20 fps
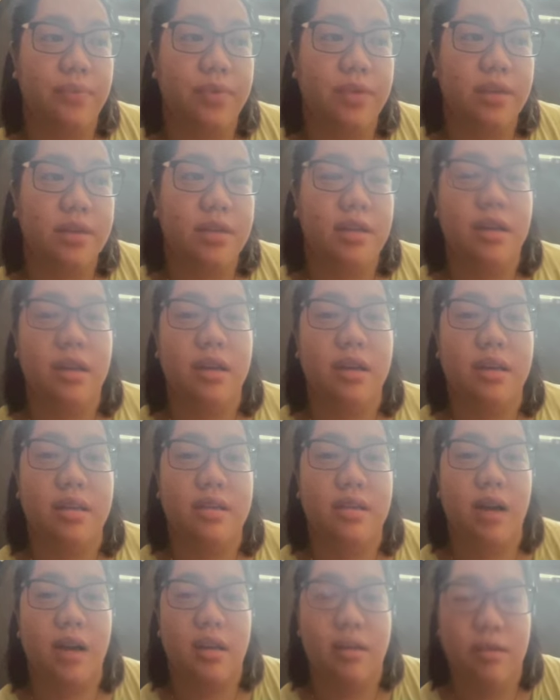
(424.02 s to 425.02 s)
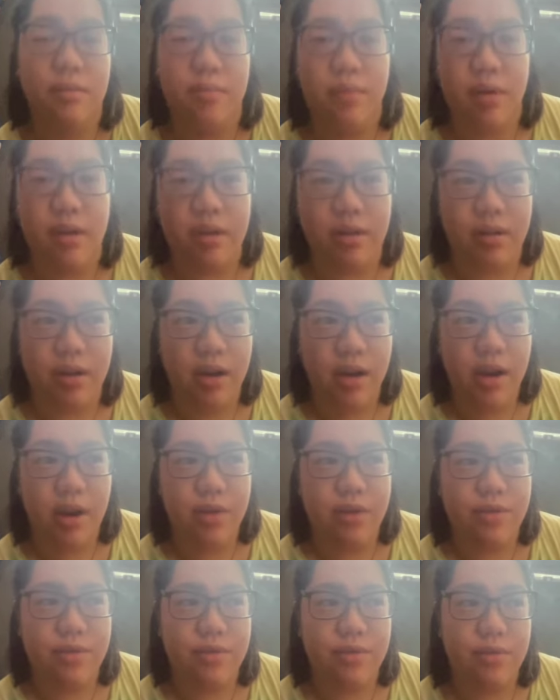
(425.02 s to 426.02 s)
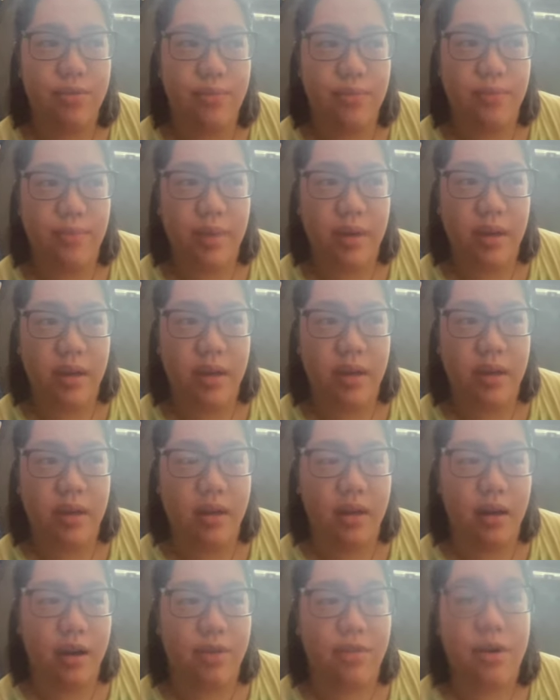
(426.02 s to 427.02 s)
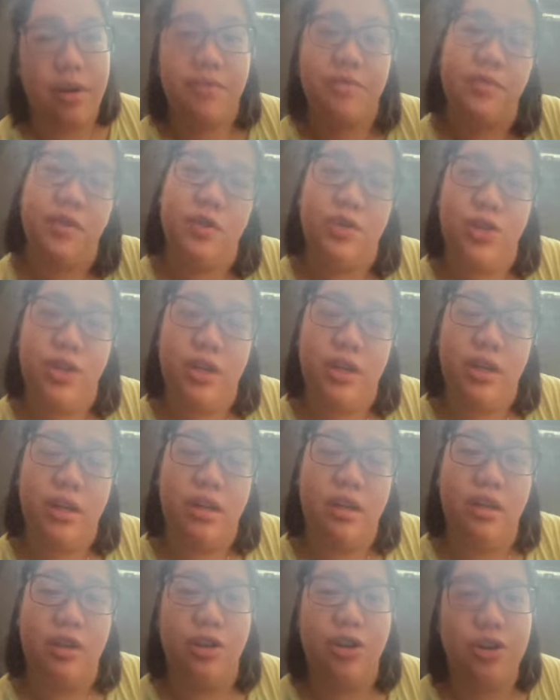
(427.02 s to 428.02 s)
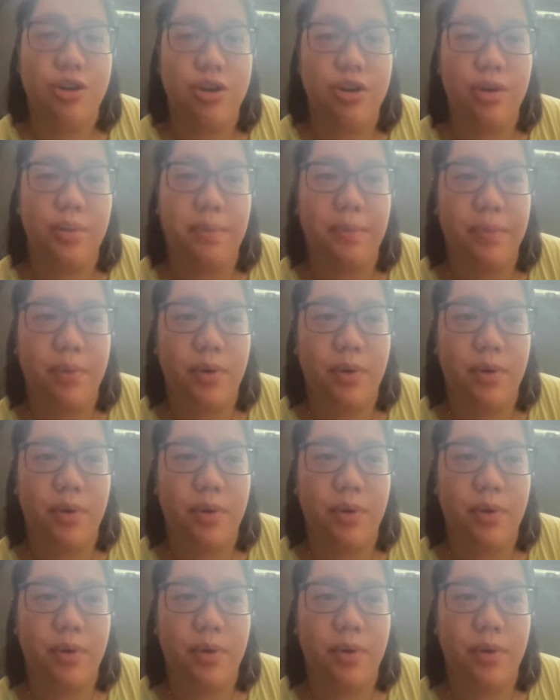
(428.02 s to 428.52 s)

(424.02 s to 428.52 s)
seek asylum and be a refugee in Europe